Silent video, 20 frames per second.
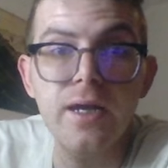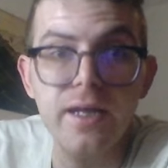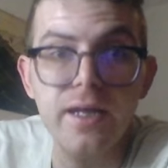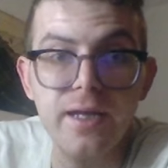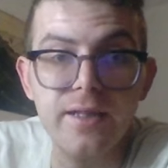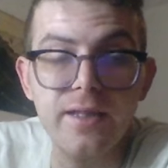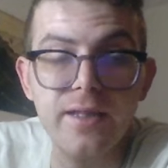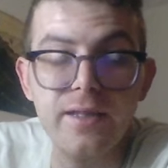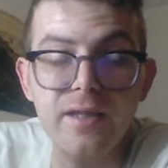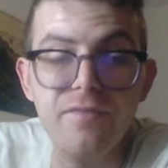
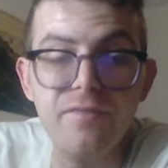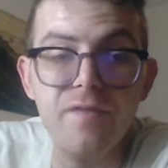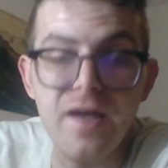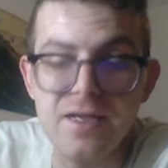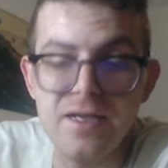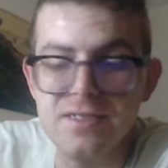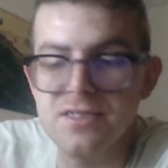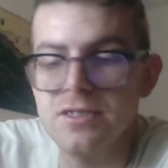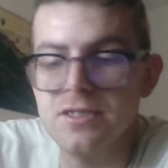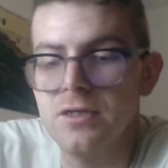in the
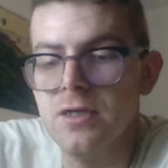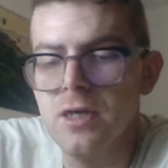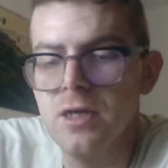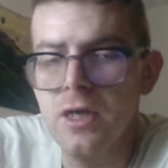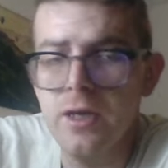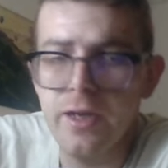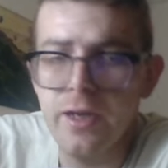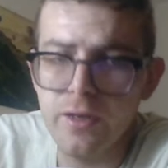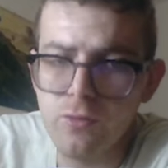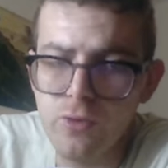defense.
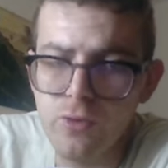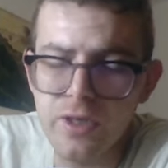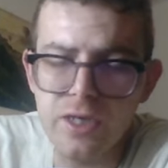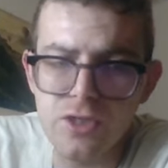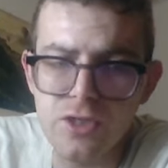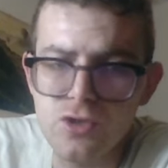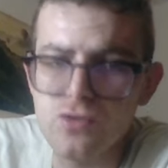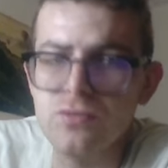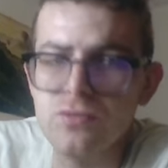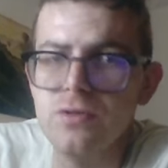Queen
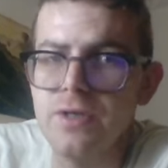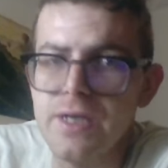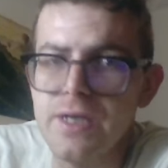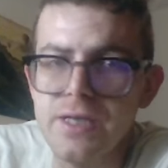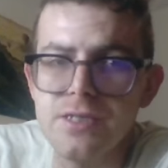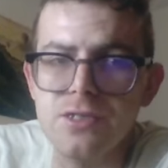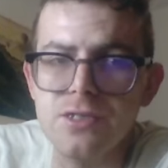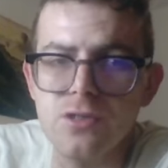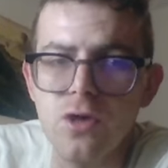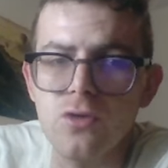e2
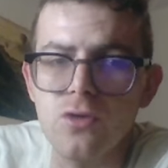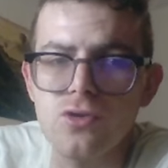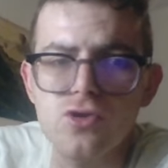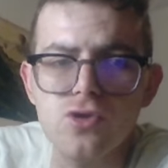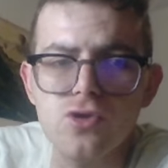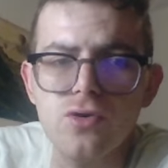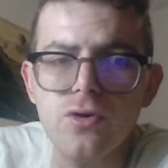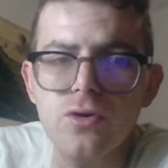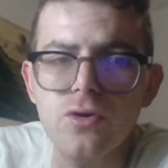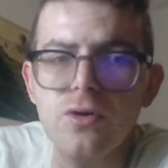is not
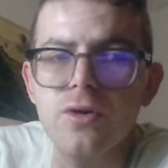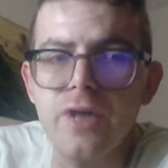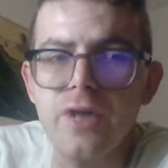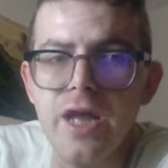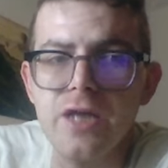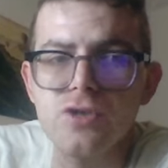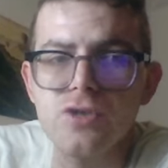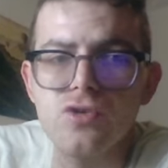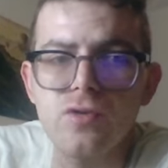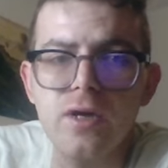so
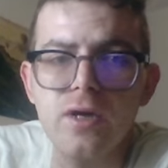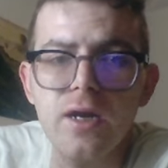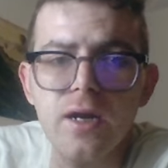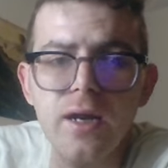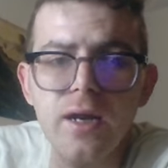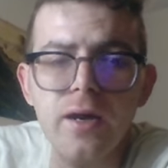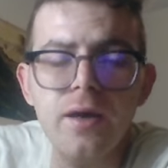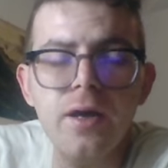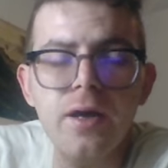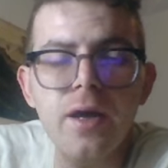
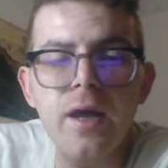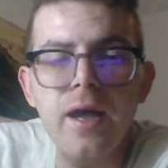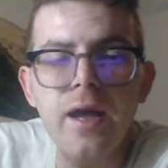natural,